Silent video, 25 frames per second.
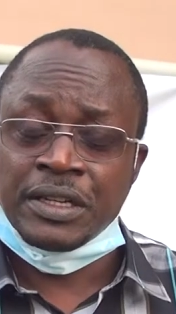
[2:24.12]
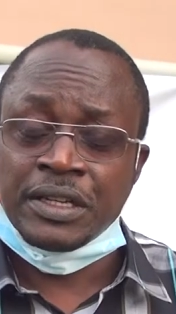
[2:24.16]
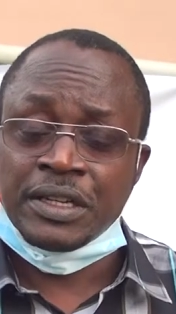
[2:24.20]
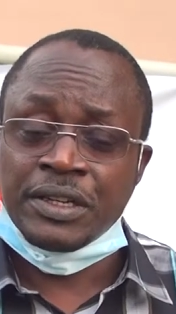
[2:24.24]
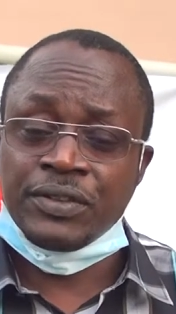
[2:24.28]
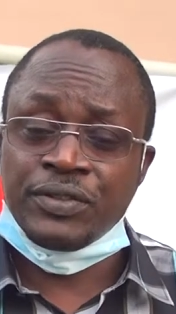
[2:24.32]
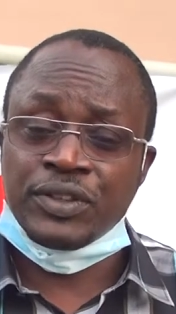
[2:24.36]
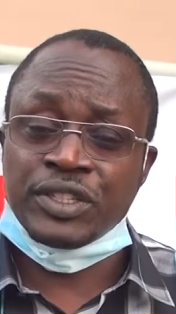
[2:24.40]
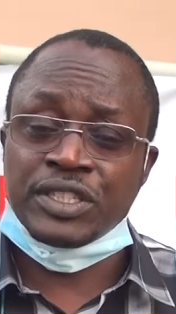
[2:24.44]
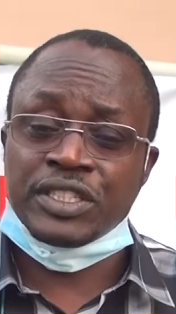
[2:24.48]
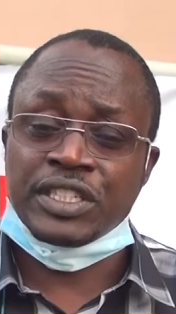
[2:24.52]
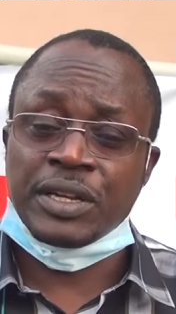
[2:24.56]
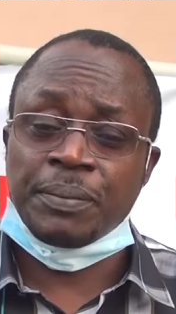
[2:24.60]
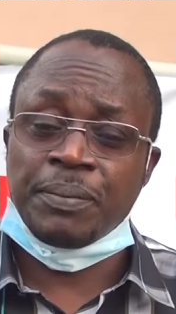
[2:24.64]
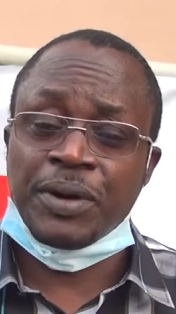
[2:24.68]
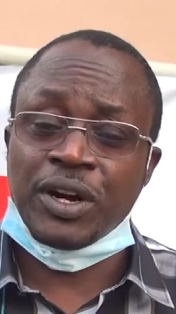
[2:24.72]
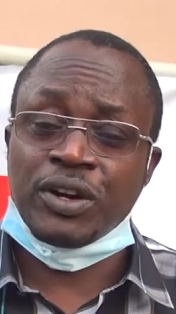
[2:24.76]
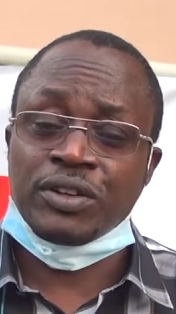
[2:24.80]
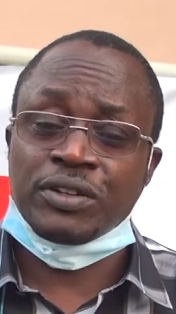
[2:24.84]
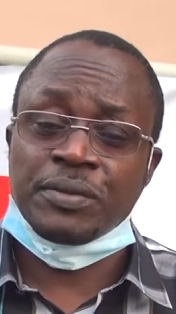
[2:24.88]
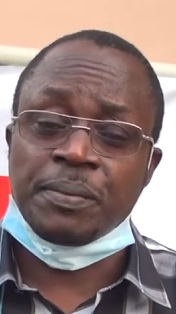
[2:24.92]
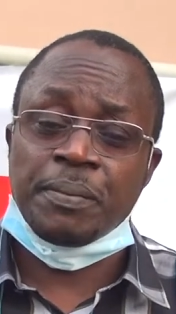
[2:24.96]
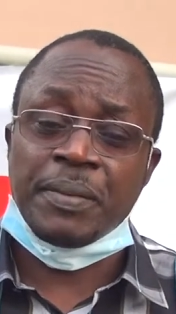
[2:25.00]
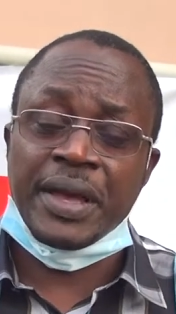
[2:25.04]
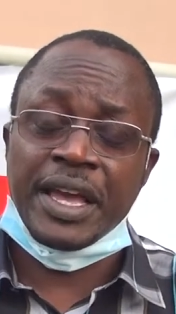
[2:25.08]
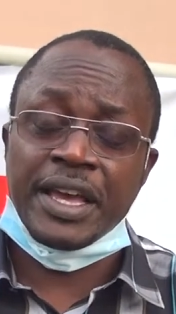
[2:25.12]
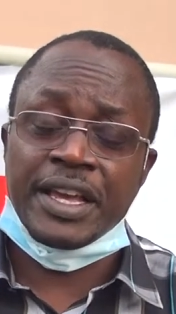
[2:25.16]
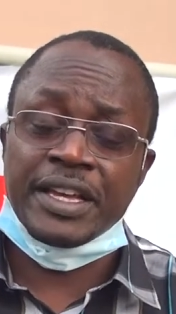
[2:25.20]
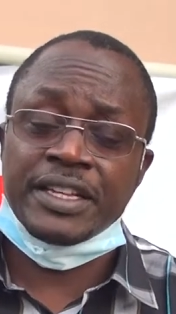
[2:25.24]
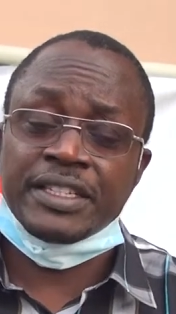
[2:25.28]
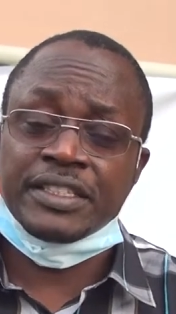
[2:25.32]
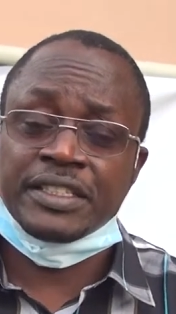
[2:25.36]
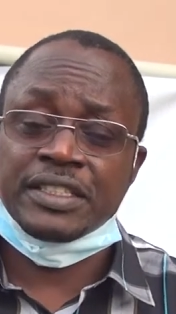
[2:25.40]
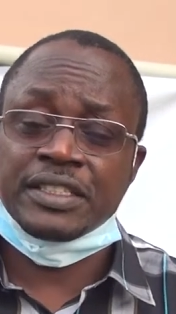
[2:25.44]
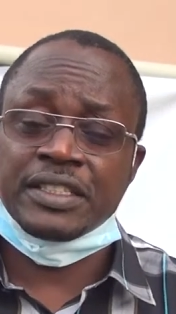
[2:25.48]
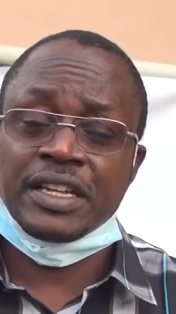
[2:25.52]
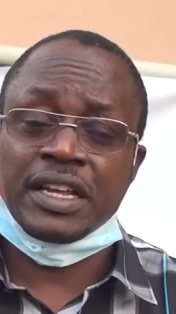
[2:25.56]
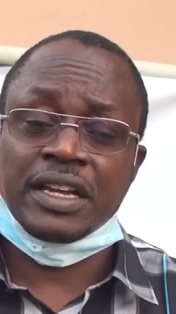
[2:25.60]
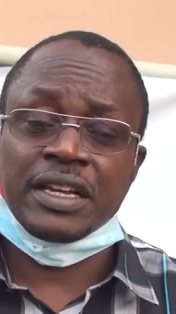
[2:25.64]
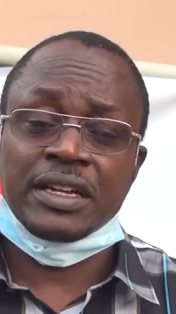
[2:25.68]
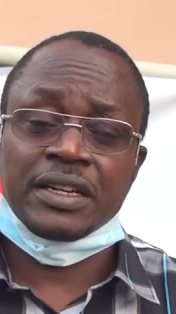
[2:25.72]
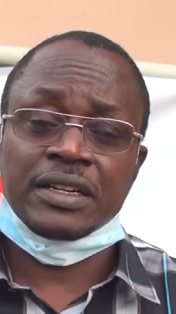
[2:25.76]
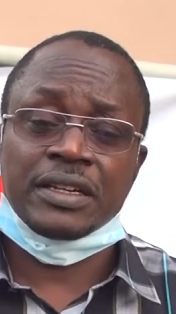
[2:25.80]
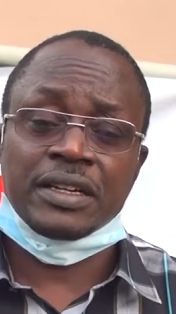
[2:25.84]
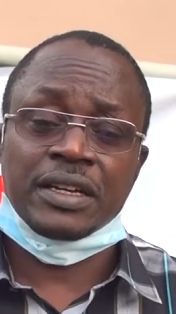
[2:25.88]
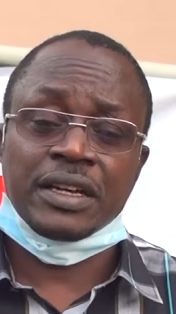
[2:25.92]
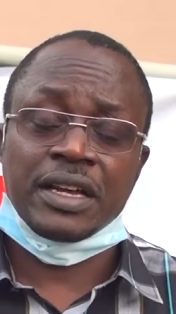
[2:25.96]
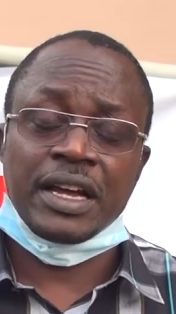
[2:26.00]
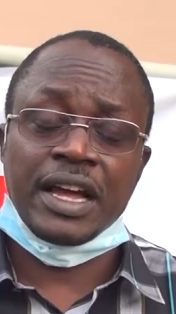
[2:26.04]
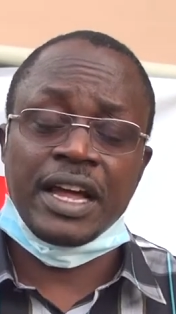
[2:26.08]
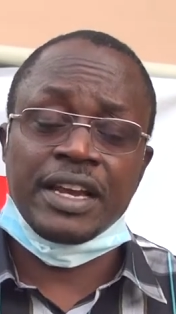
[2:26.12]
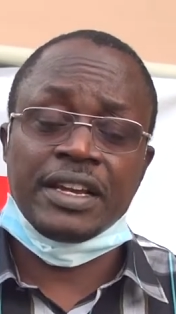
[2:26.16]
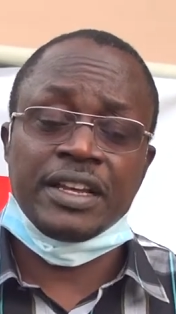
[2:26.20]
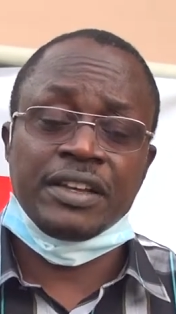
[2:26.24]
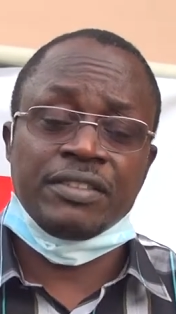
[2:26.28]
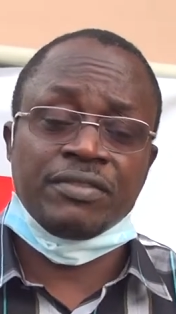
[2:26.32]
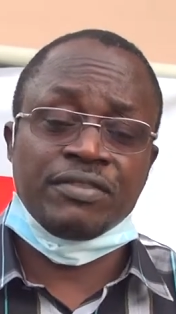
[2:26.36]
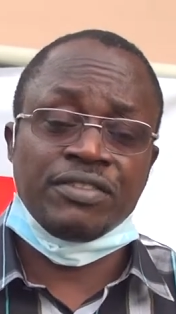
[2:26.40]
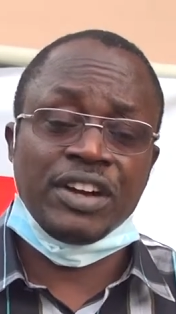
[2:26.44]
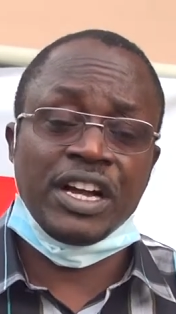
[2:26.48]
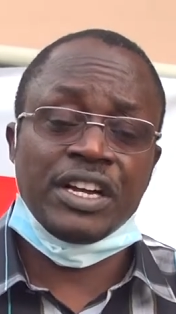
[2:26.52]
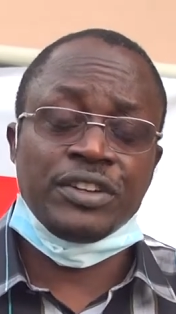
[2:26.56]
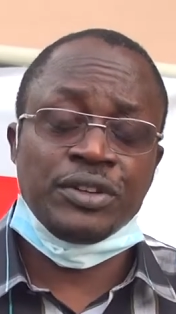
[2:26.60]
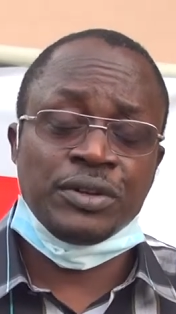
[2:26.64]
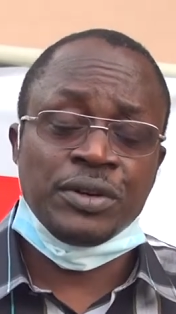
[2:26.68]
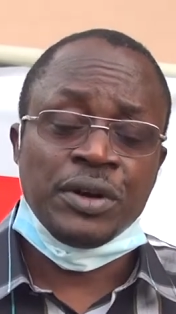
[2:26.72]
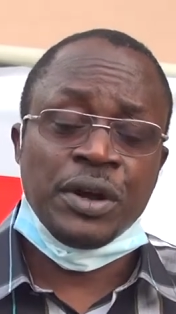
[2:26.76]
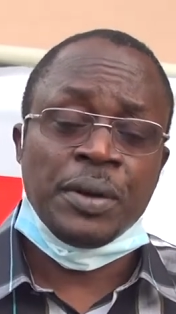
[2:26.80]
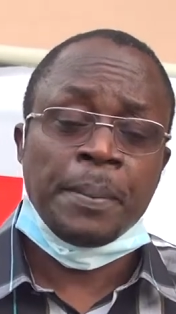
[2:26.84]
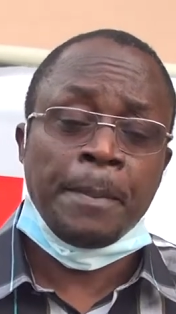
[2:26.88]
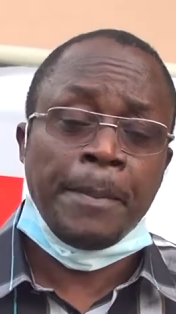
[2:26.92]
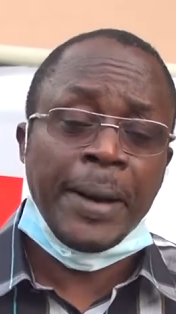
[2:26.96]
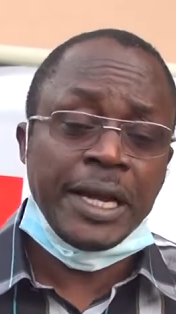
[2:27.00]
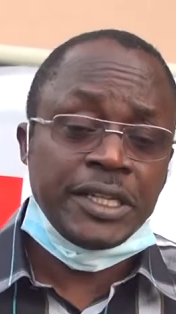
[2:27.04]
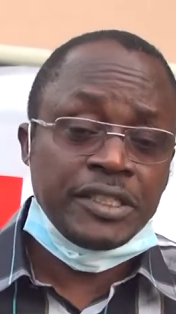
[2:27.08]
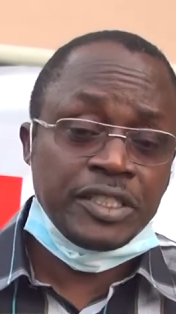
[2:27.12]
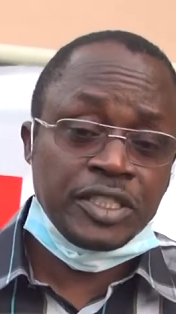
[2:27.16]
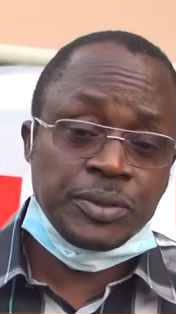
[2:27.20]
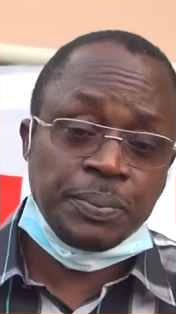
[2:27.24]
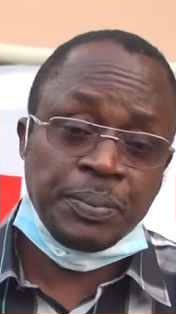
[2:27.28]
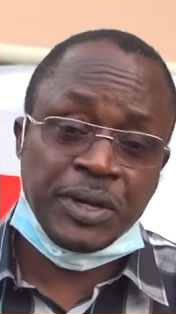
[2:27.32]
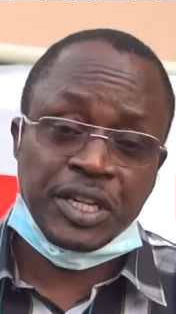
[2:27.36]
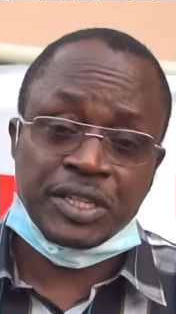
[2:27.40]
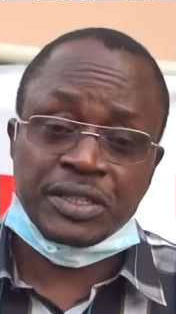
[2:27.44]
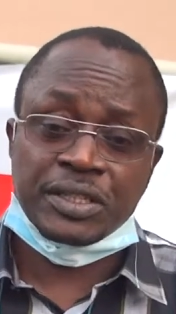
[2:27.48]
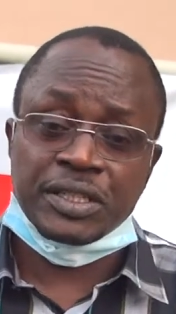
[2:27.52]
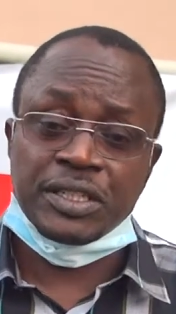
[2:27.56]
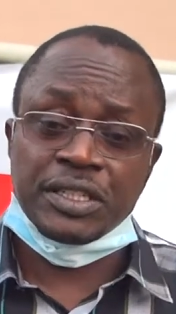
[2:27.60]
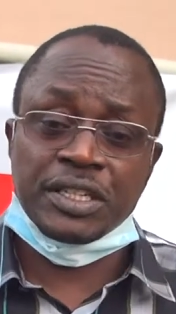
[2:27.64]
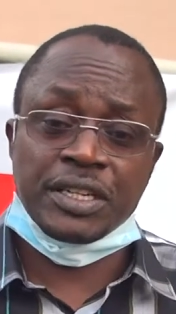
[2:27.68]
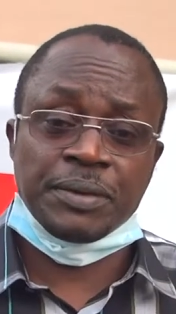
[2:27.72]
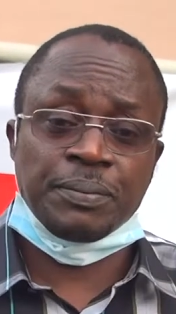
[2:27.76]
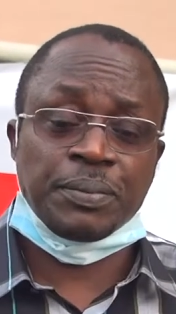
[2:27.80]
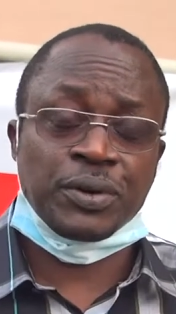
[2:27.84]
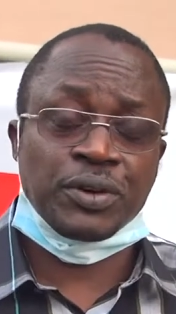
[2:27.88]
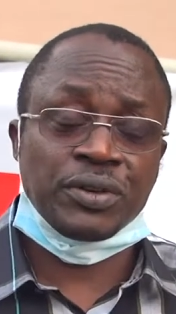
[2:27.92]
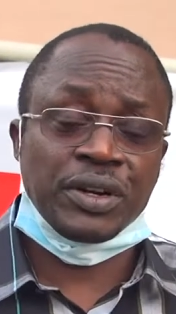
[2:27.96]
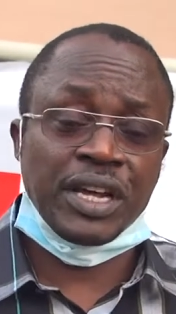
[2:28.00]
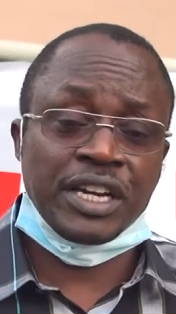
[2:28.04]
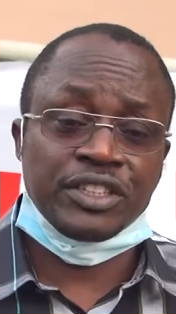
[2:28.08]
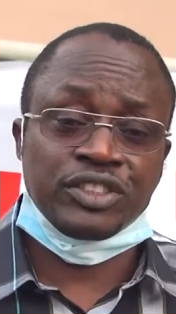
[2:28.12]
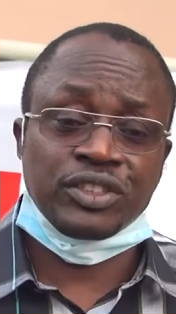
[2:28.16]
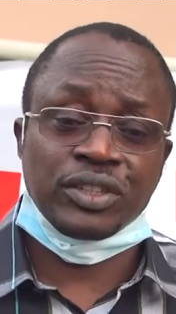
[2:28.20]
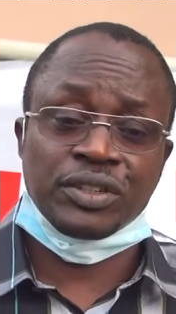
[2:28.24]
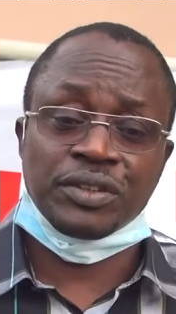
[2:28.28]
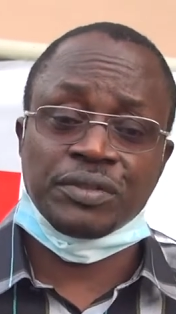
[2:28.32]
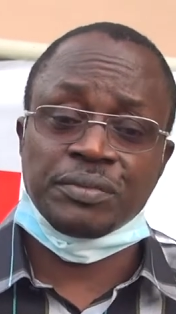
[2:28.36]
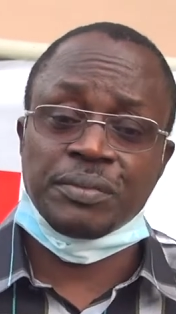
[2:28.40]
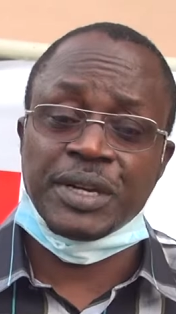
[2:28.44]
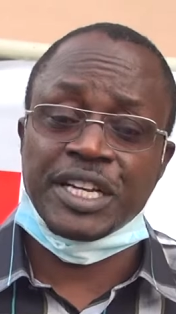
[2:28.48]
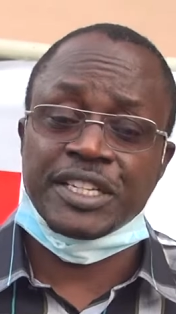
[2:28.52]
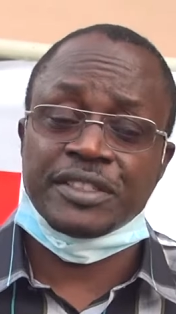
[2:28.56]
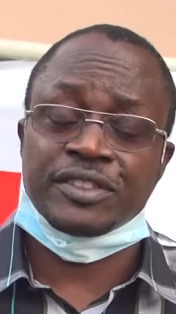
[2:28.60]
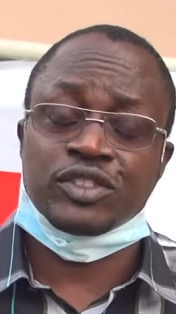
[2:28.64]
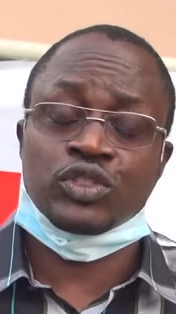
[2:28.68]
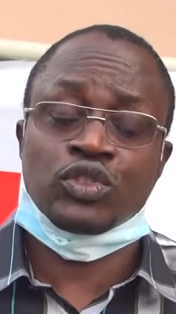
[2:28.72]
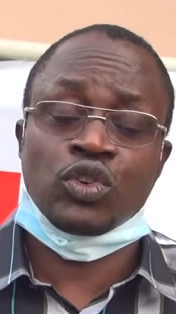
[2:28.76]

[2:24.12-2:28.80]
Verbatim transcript: If it's about maize, uh, adding value, participate in the production of maize.